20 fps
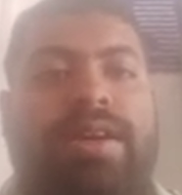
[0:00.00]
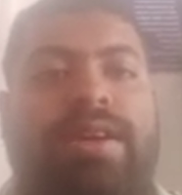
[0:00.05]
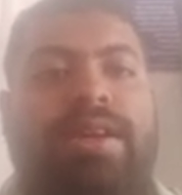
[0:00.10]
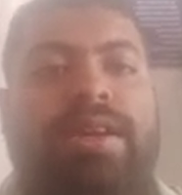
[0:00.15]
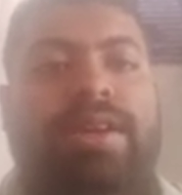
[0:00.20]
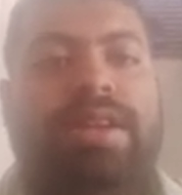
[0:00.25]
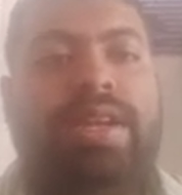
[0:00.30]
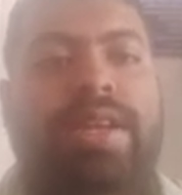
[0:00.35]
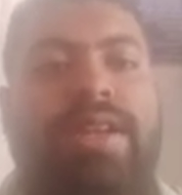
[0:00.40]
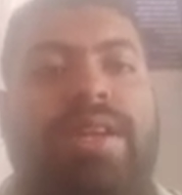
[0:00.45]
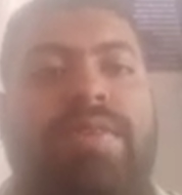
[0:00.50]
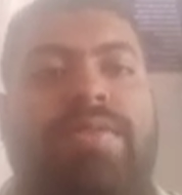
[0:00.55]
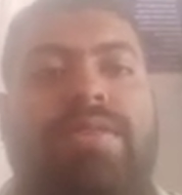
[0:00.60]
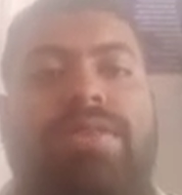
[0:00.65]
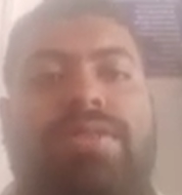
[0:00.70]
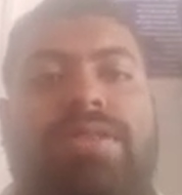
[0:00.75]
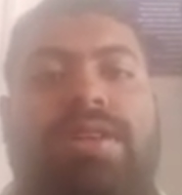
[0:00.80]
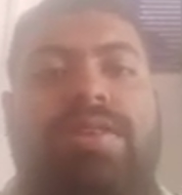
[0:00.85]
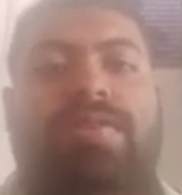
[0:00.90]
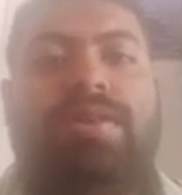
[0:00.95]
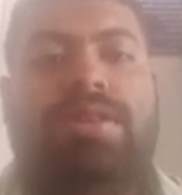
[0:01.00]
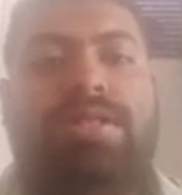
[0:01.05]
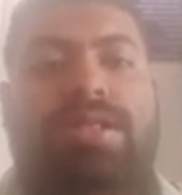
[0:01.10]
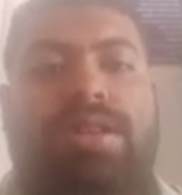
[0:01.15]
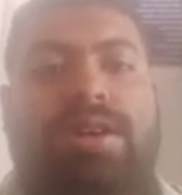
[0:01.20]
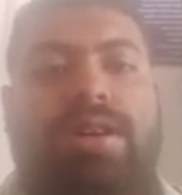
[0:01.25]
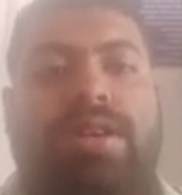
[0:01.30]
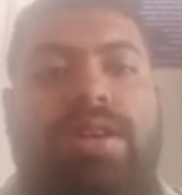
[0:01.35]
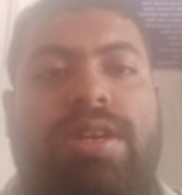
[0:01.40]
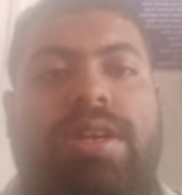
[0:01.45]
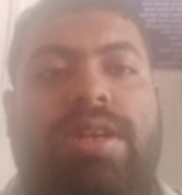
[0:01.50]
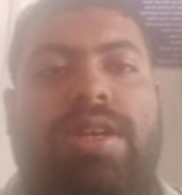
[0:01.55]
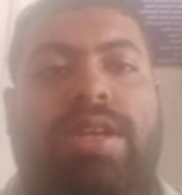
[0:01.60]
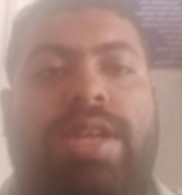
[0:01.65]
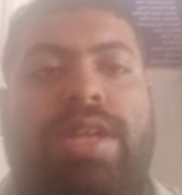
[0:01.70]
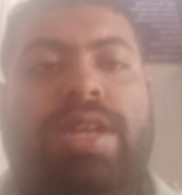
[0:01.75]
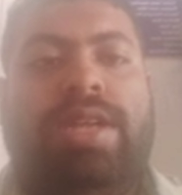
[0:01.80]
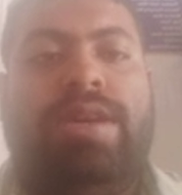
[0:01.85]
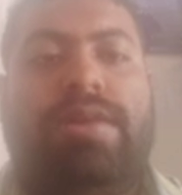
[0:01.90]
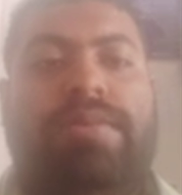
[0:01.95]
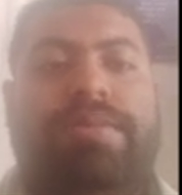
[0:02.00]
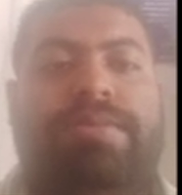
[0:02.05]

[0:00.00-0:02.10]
green revolution was started in India.